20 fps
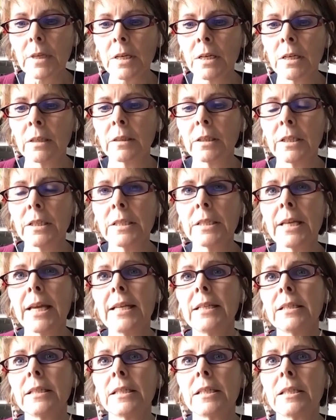
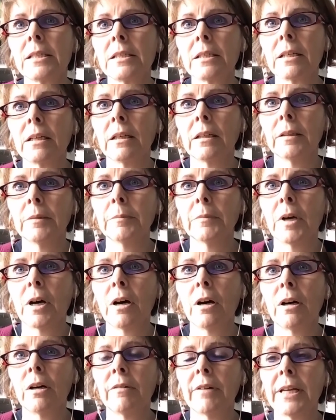condensed
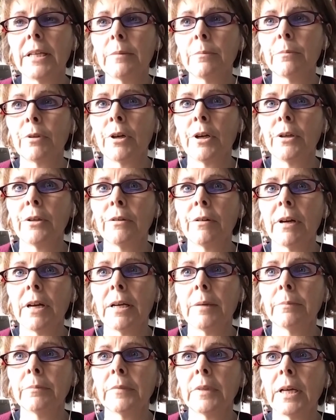RN
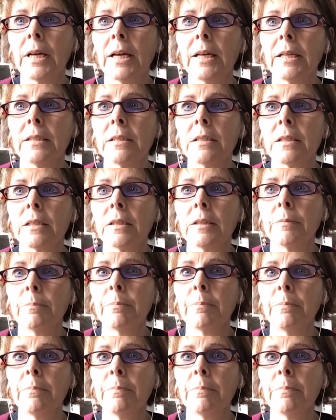program and a